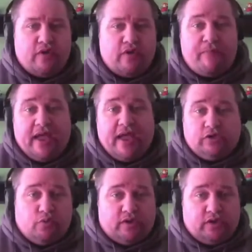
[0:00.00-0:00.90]
pick
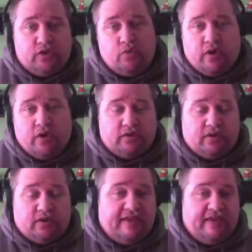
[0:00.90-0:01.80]
which one you want to
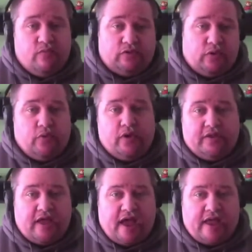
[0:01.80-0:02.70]
live and which one you want to die.